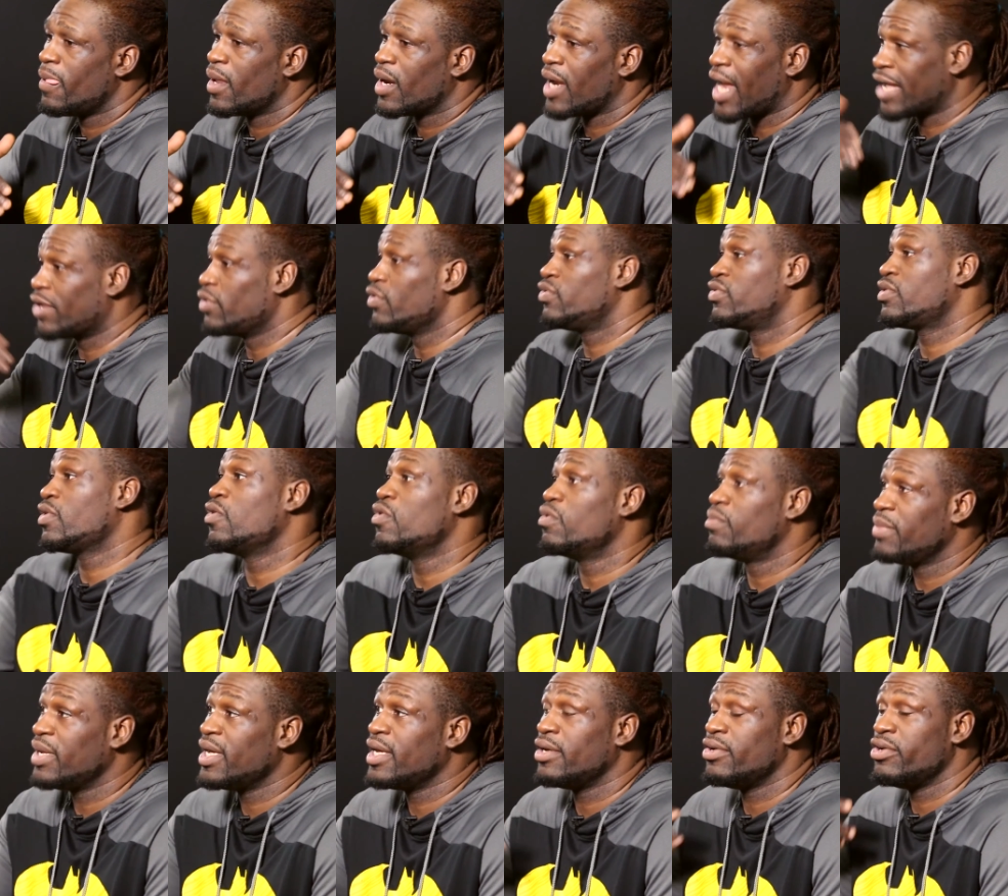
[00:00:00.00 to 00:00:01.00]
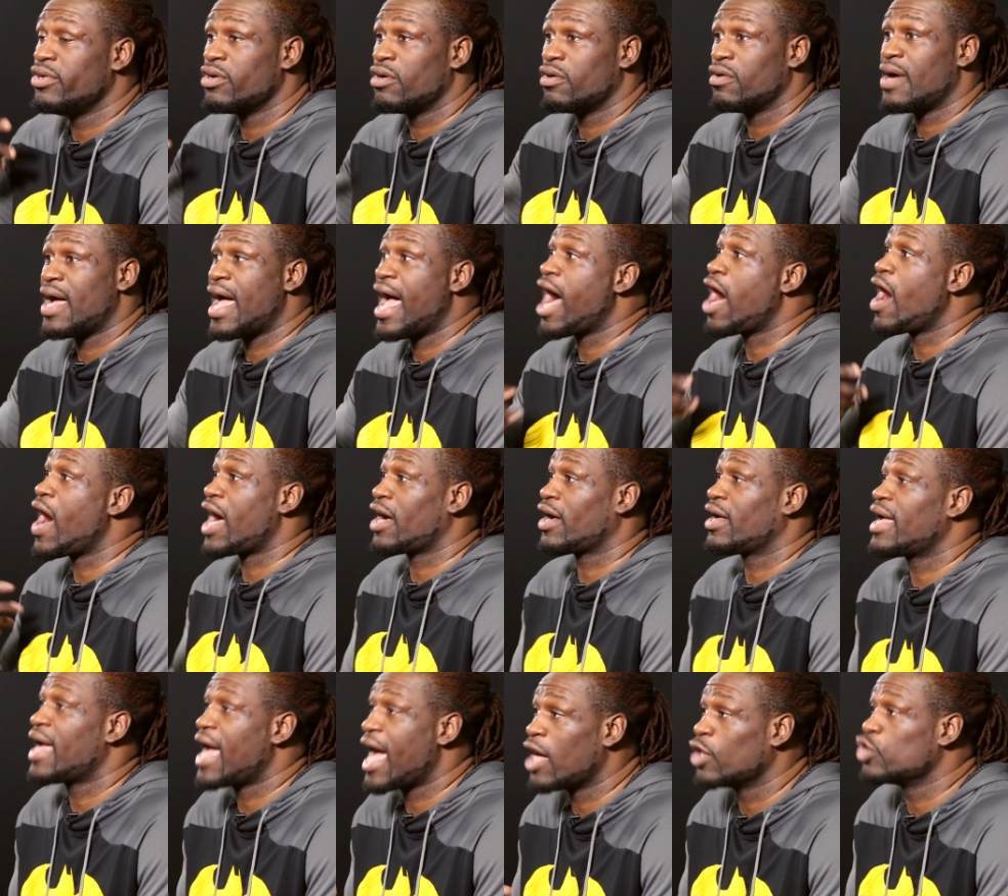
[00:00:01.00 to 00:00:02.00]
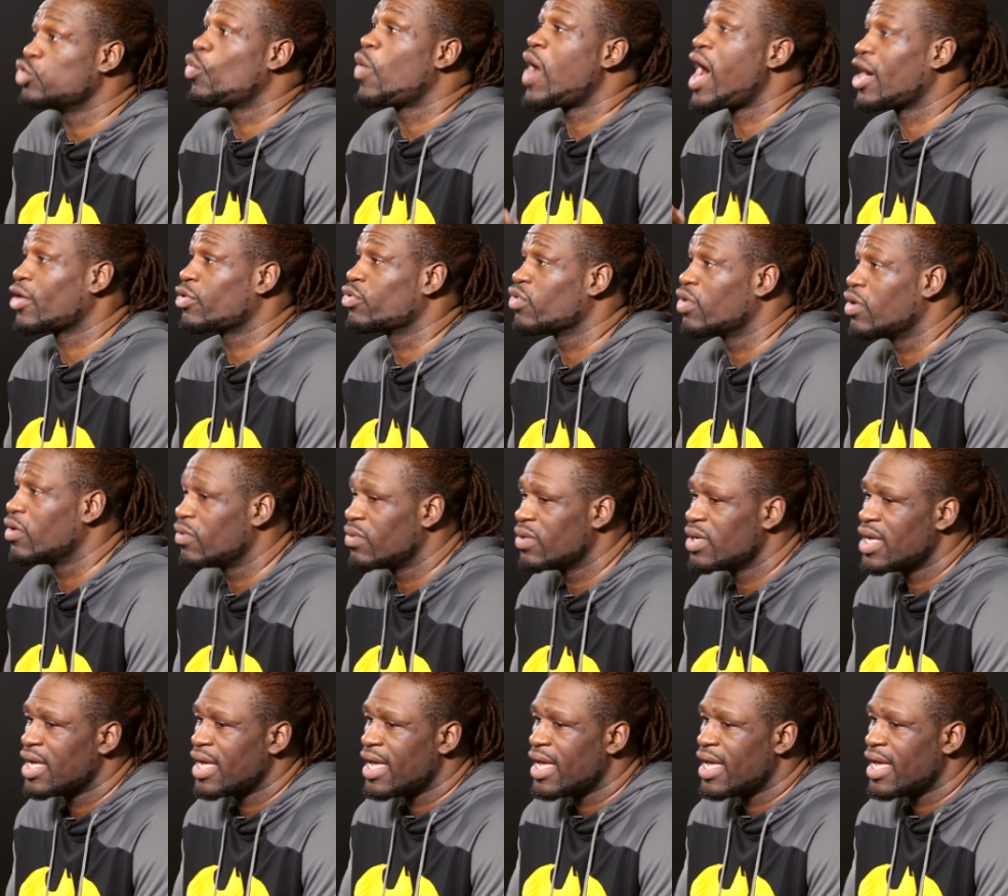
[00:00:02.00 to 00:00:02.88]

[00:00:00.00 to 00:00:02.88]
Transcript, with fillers: like you told me, you know, how do I grow?